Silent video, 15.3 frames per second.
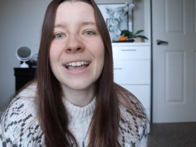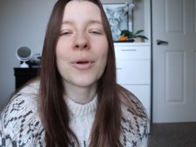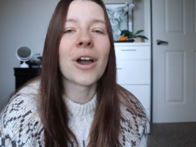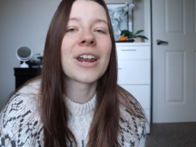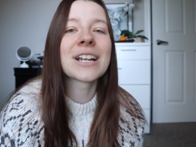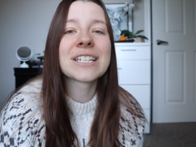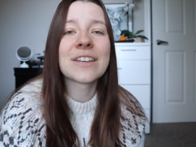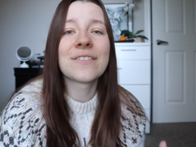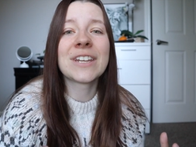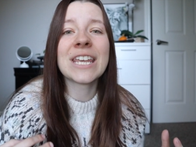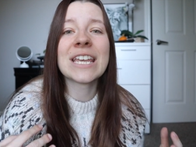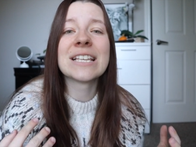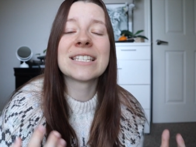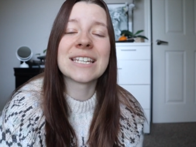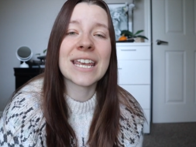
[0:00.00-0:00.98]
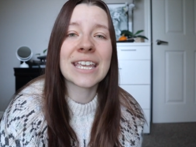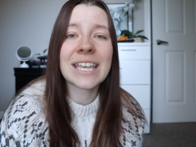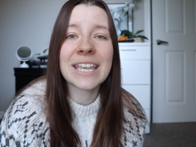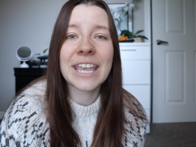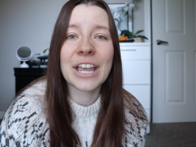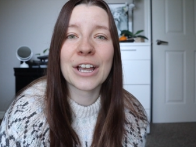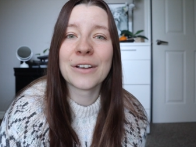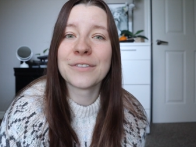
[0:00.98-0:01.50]
Productivity is taking
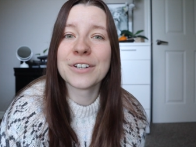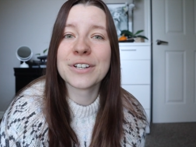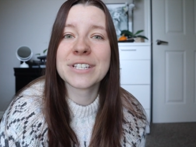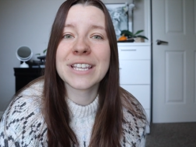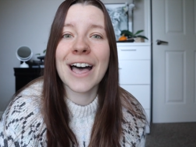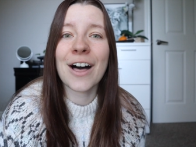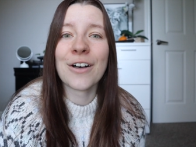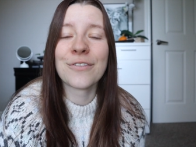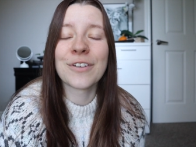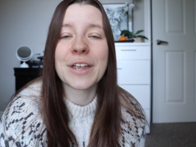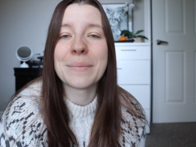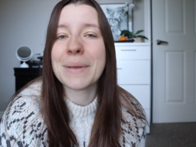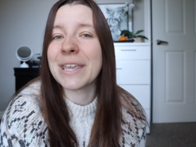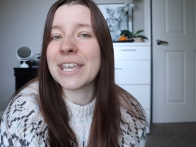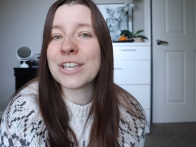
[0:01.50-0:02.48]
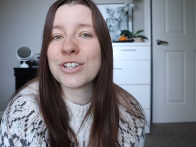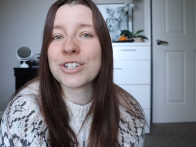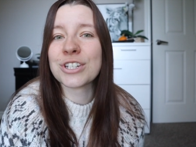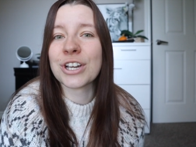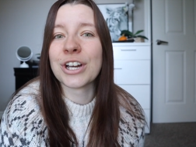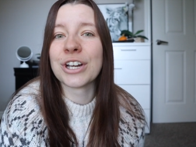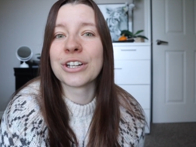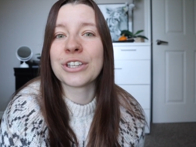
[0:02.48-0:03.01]
care of yourself and making
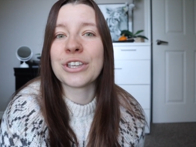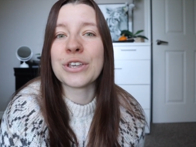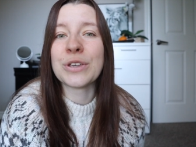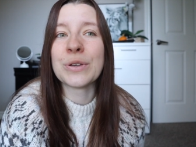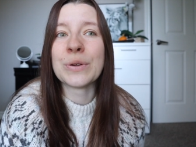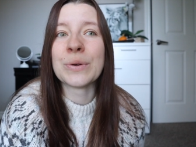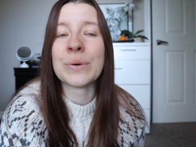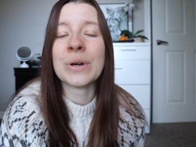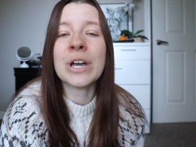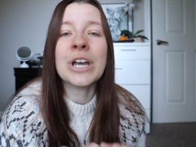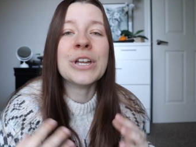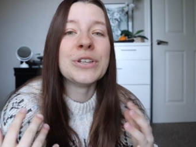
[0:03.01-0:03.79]
sure you